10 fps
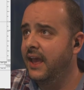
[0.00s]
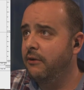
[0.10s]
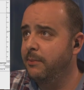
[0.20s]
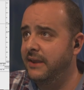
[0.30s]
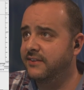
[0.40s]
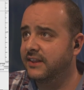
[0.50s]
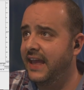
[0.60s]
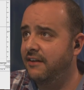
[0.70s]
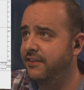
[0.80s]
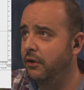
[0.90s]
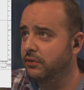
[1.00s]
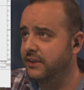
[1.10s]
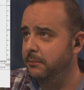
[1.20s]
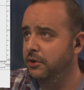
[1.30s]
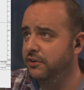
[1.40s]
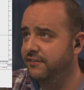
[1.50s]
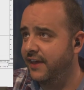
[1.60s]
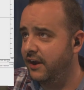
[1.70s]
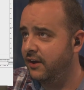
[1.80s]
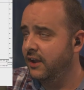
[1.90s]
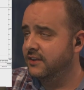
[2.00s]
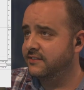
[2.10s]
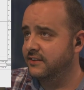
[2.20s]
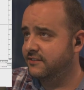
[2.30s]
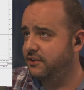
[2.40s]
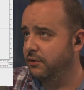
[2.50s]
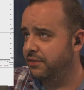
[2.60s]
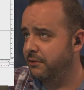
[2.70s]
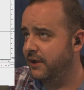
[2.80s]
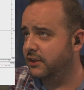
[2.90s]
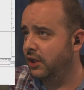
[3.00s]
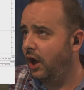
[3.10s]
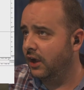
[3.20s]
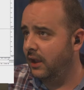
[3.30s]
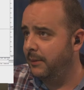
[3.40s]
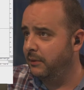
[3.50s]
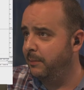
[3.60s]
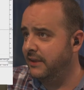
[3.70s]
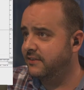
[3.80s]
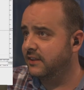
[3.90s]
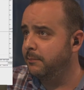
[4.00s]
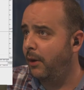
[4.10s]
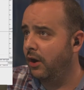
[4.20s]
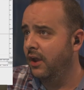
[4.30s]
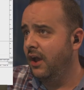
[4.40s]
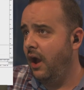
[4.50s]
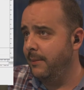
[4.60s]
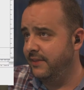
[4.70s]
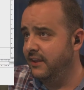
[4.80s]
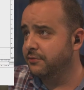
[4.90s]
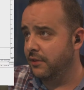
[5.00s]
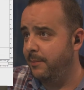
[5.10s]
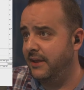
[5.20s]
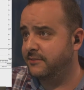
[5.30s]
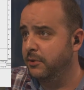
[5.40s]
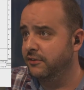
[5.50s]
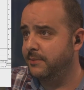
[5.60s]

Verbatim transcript: We basically have the only move there since 2 or 3 o'clock. I mean, we basically these were the best moves,